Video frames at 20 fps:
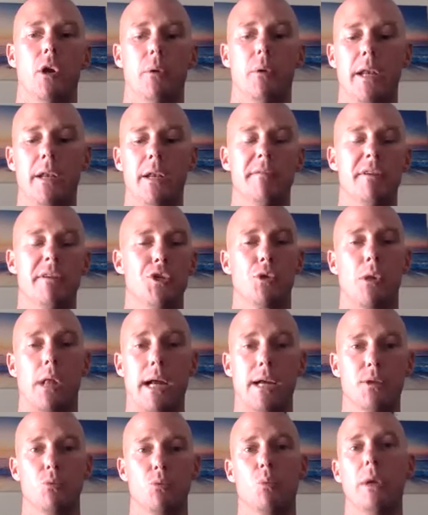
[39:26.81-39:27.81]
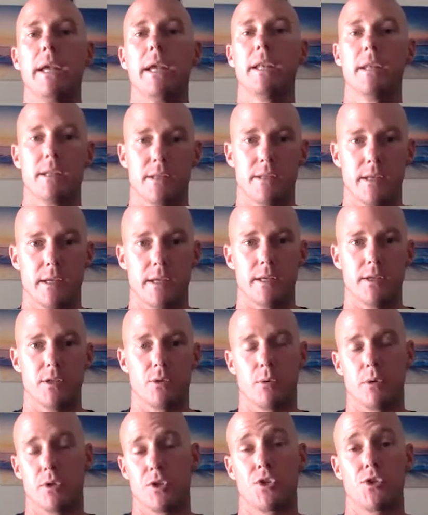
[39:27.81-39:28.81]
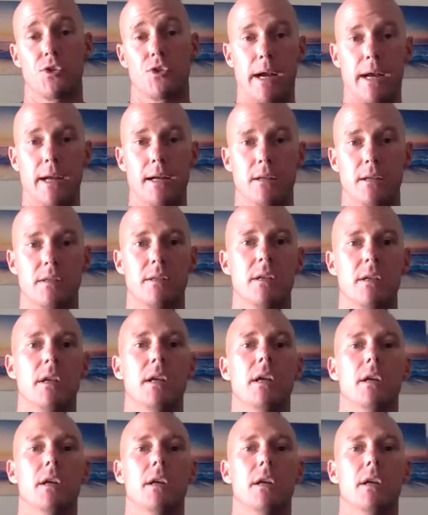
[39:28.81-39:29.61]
individualized weaknesses or strengths.